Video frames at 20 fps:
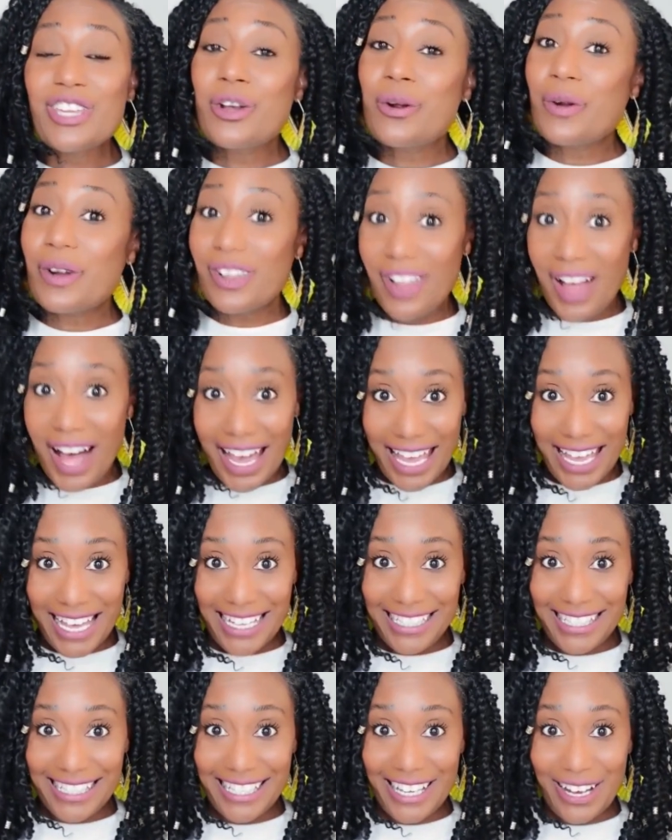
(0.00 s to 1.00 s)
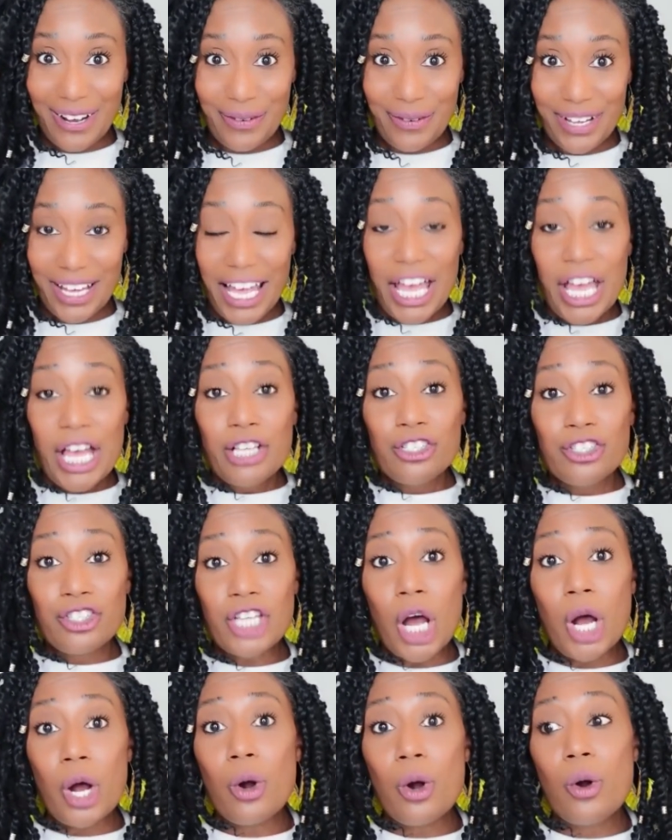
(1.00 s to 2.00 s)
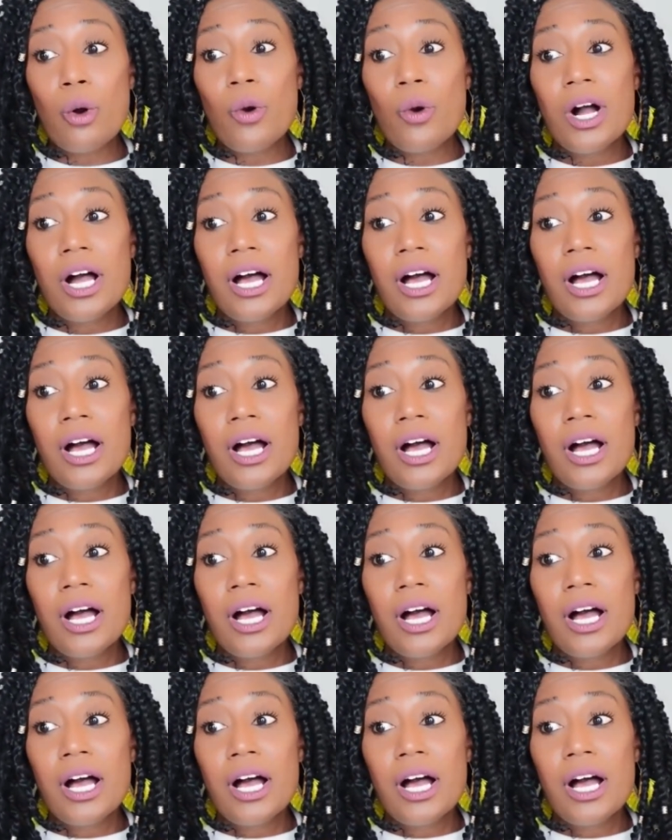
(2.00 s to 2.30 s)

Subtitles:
your clients. Oh, so